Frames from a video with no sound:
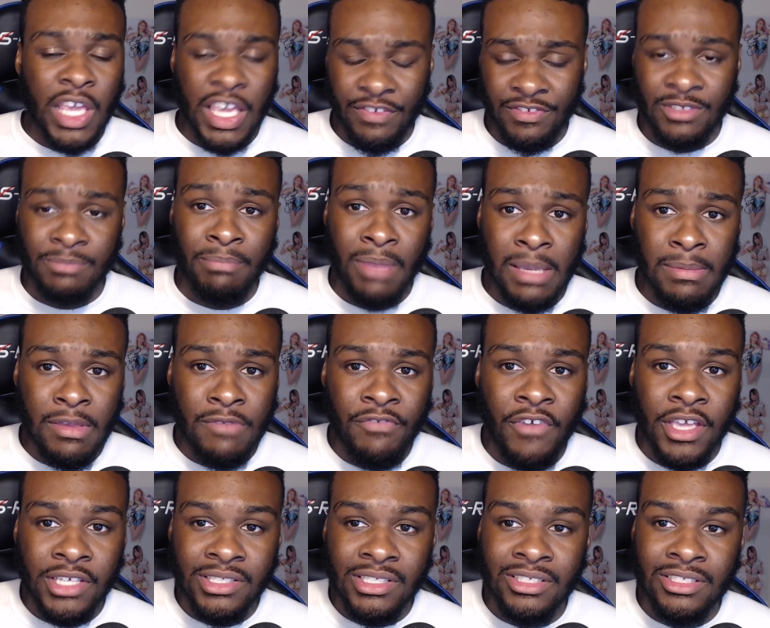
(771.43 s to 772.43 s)
as baby
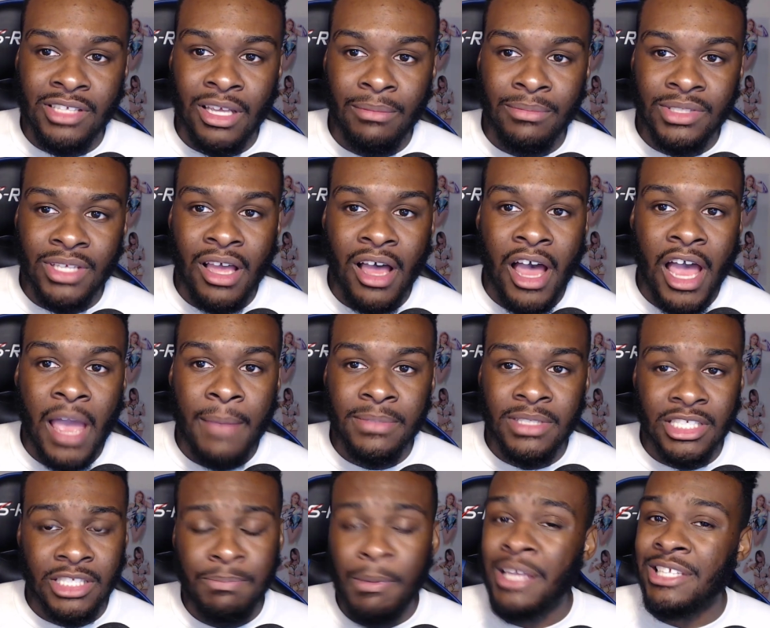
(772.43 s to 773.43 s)
faces
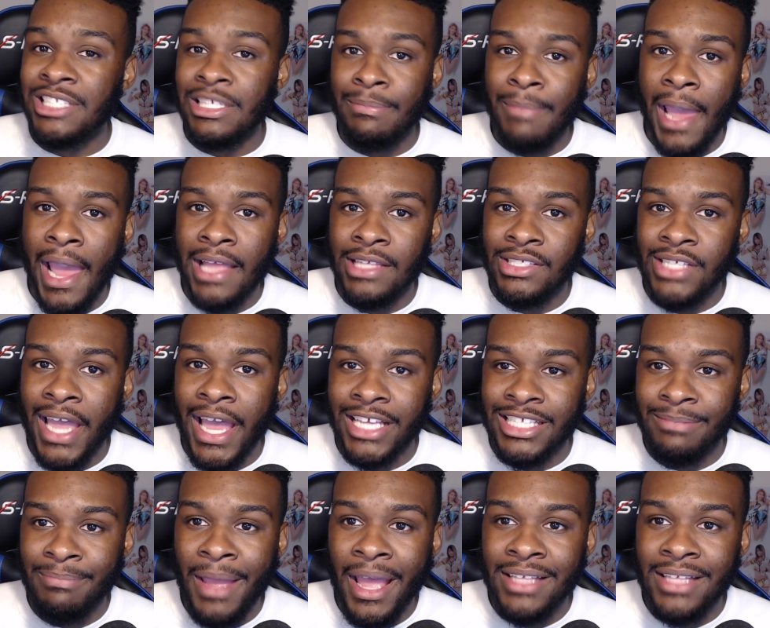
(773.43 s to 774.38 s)
sometimes, especially Matt Jackson.